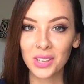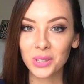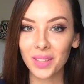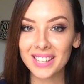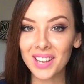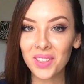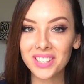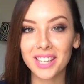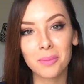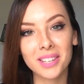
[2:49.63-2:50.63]
So that's all
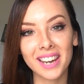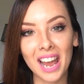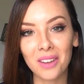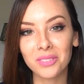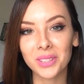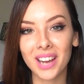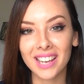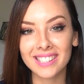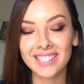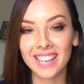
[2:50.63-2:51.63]
the tips that I have for you
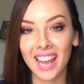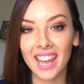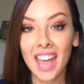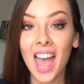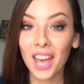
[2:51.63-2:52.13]
guys today.